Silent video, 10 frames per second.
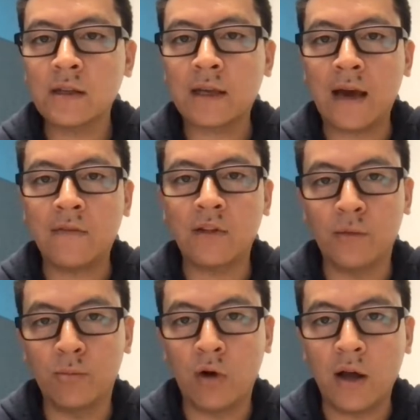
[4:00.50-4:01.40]
I think having
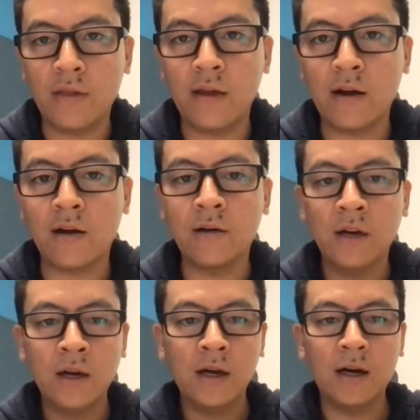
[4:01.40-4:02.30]
LeBron there
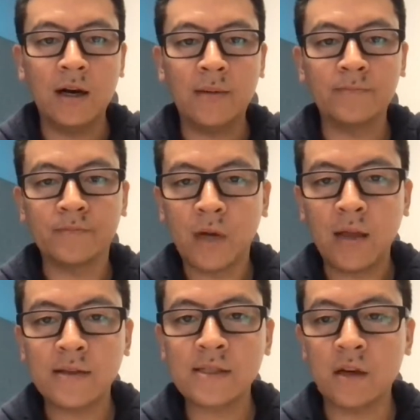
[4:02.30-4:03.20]
kind
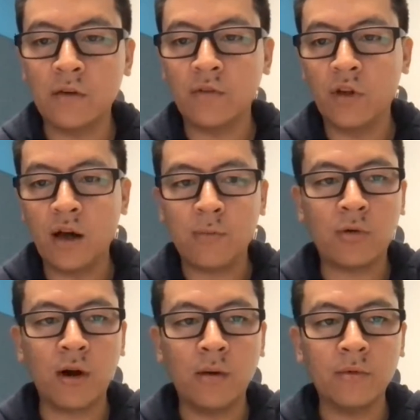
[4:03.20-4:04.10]
of solved a lot of
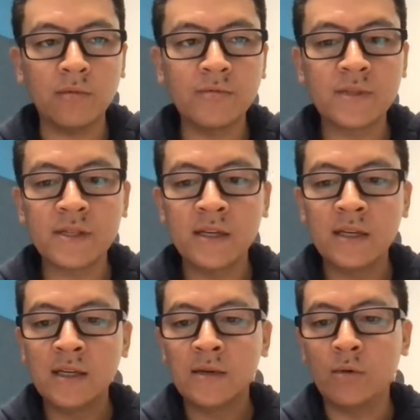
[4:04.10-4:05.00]
problems.
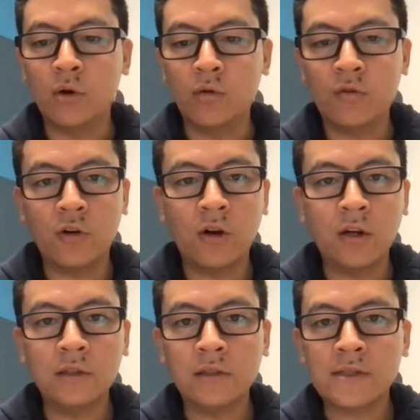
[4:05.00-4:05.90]
But
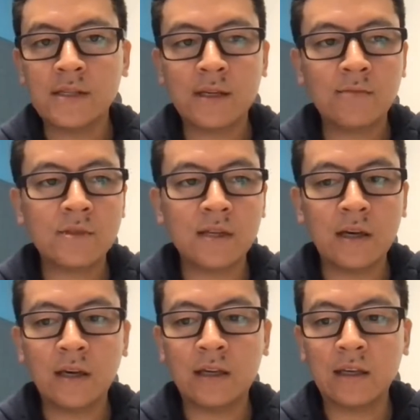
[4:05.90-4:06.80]
overall, seems
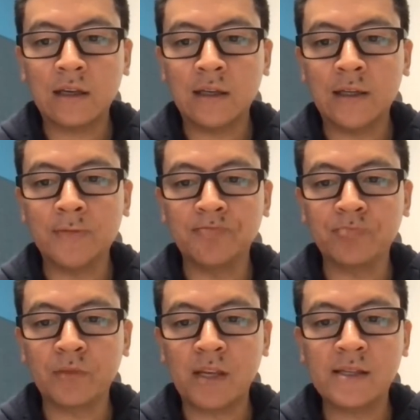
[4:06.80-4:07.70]
like
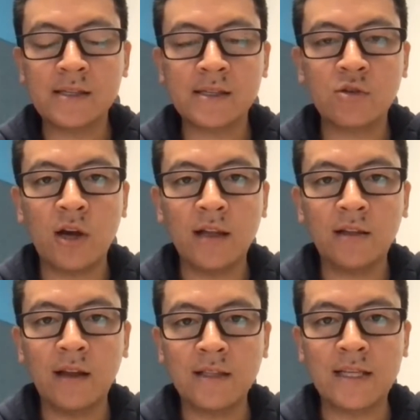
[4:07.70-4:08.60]
he's just trying to
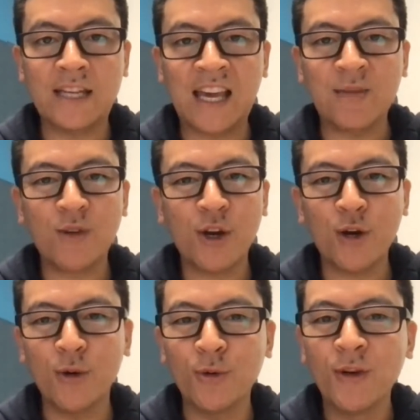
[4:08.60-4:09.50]
let the team
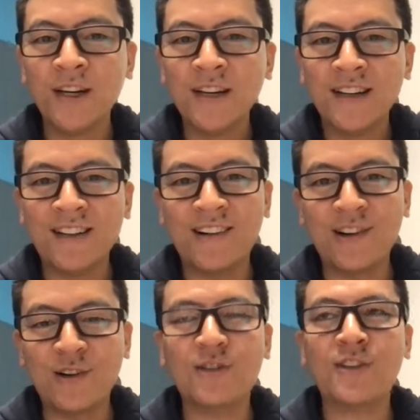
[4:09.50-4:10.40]
go
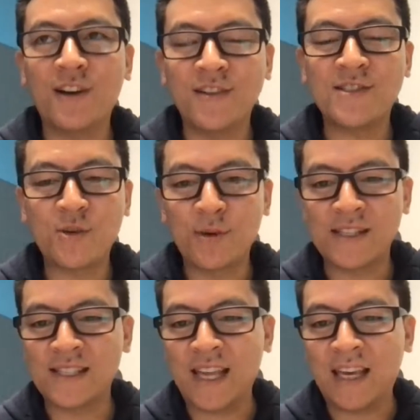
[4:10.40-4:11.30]
or do
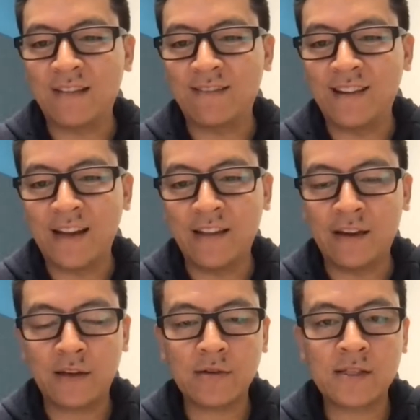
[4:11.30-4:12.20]
its thing, right?
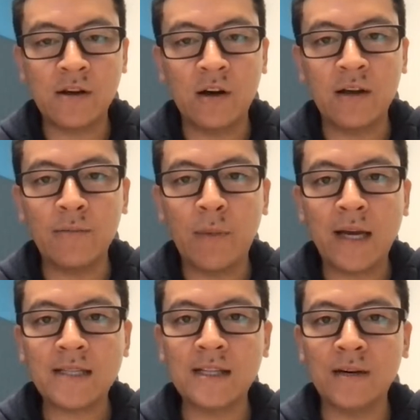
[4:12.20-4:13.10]
Like you saw him
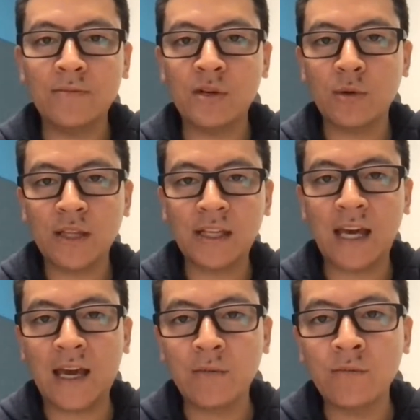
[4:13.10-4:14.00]
mic'd up during the
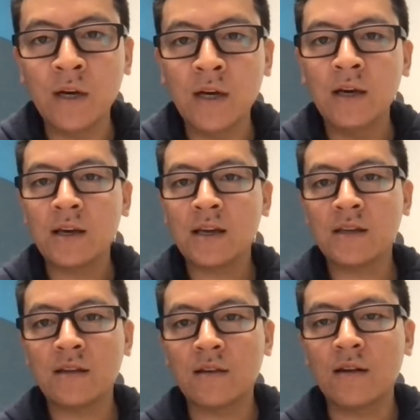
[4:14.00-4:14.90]
game.
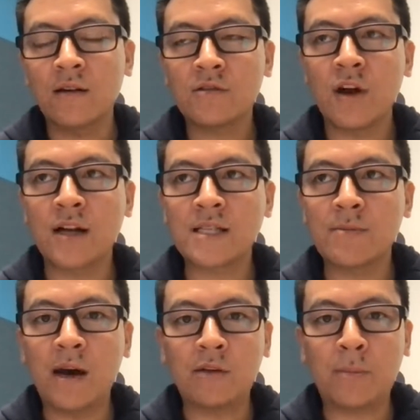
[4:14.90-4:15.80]
He talked
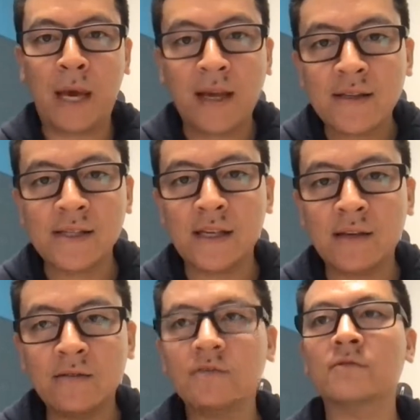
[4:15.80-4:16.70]
about
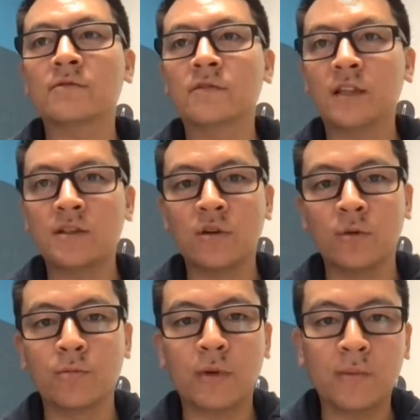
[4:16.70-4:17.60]
pacing. He
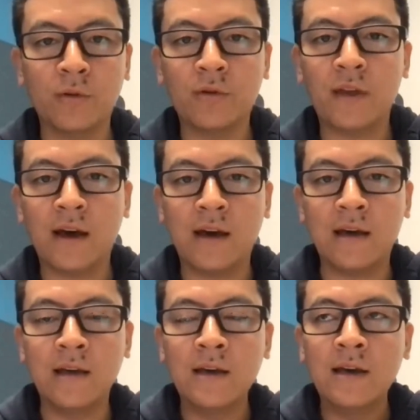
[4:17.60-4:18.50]
told
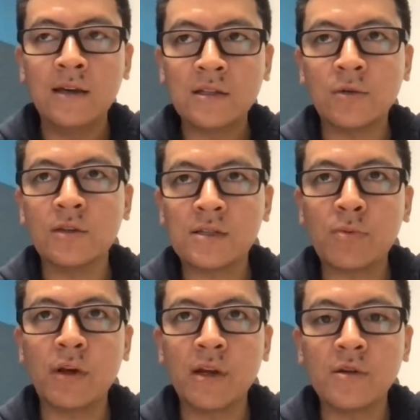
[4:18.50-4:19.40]
his
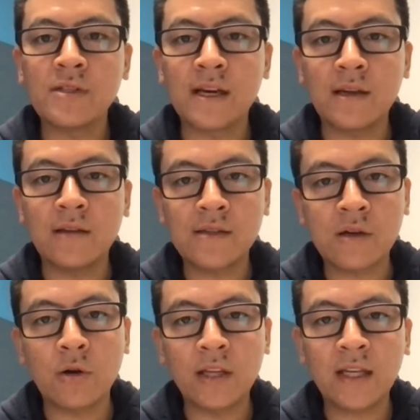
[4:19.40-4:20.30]
players that
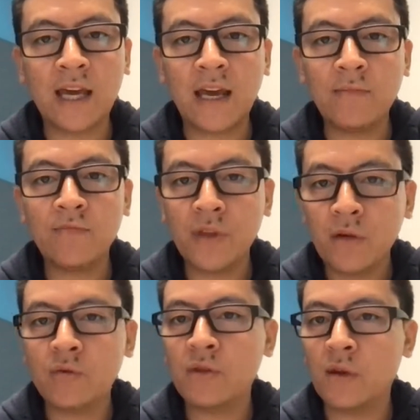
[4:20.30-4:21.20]
starting the game,
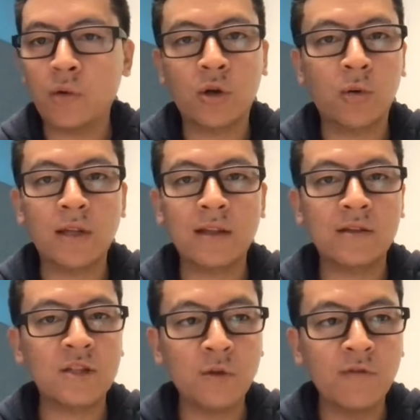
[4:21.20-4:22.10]
they were going
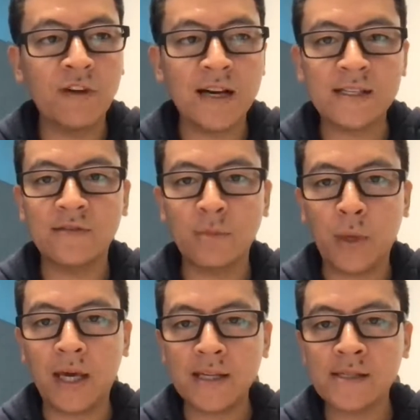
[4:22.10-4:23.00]
too fast of a
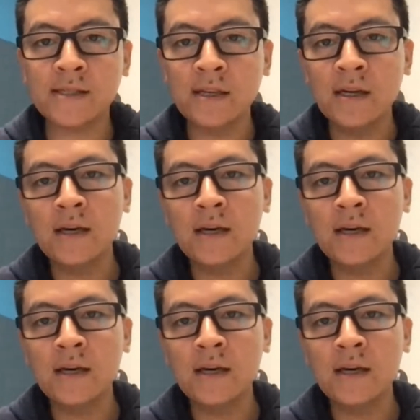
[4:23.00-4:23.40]
pace.